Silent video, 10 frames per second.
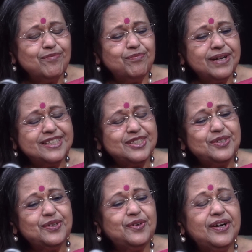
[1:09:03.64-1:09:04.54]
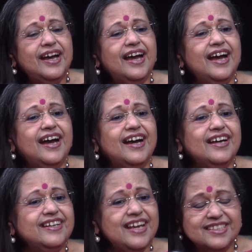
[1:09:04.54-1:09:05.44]
but you know,
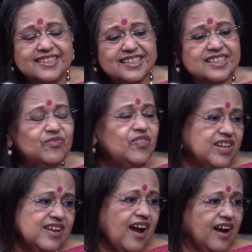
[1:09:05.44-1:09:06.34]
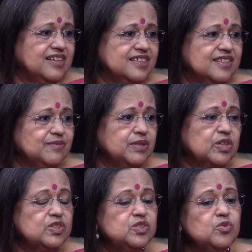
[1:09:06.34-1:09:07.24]
yes, it's very hard
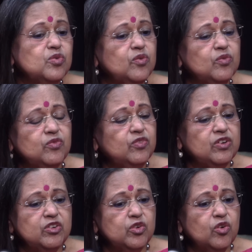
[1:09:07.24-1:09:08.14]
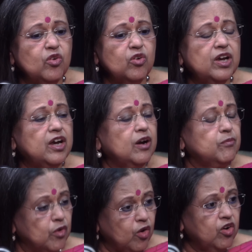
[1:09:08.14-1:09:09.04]
because you, you know,
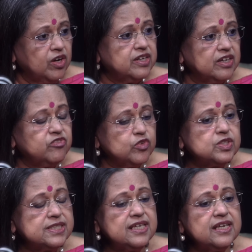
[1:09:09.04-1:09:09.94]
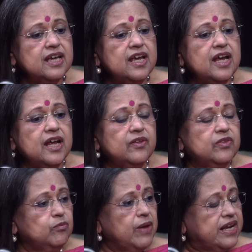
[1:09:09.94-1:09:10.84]
abroad, if you see,
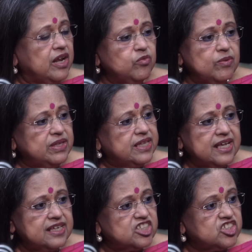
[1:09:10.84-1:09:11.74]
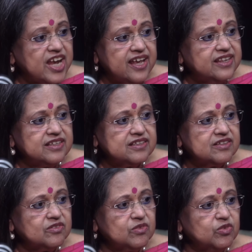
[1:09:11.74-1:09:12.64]
men and women they share
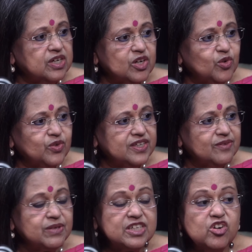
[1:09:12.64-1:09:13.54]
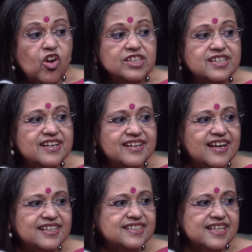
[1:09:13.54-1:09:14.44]
the workload, but not in
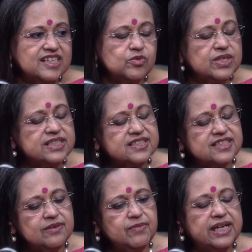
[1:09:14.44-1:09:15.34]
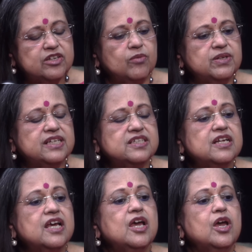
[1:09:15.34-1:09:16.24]
India as yet. We are still male
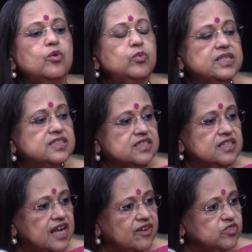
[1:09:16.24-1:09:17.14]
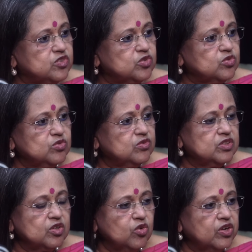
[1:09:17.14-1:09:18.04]
dominated. We still have to do
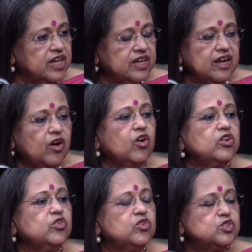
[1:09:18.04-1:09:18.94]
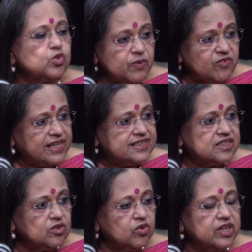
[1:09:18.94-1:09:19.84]
the cooking or you know supervise
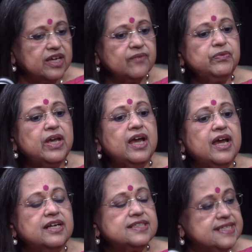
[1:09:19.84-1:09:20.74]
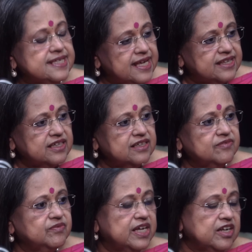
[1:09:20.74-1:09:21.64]
the cooking. Uh, see that
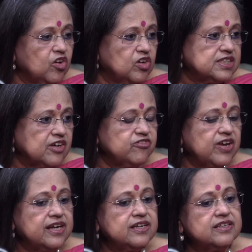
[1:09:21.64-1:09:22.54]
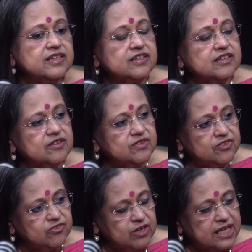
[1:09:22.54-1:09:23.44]
the in-laws are fed, the
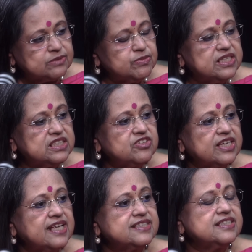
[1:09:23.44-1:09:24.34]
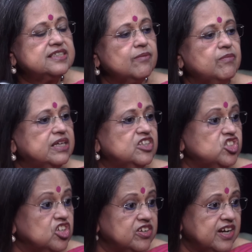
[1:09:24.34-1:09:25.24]
husband is, gets his dabba, the
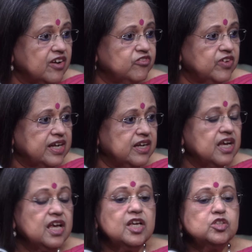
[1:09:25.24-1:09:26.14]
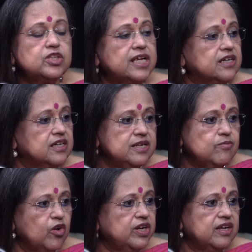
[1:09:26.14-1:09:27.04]
children are fed, so that early
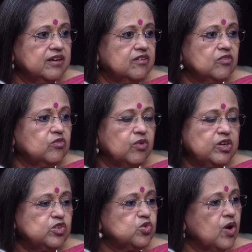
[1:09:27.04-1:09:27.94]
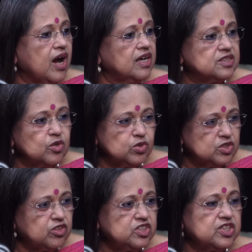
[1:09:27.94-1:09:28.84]
morning one or two hours
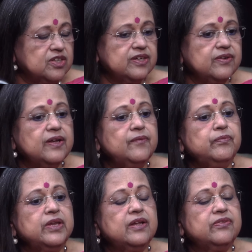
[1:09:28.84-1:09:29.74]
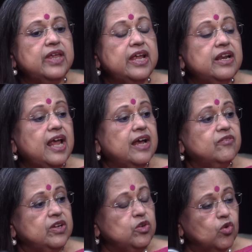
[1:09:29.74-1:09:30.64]
goes on children. Then
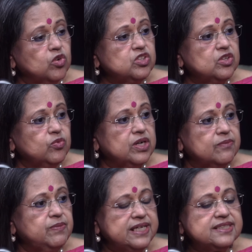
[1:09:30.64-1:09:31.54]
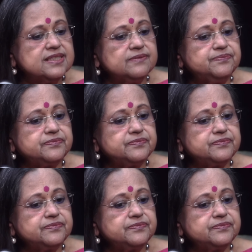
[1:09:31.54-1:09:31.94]
when you go to the workplace,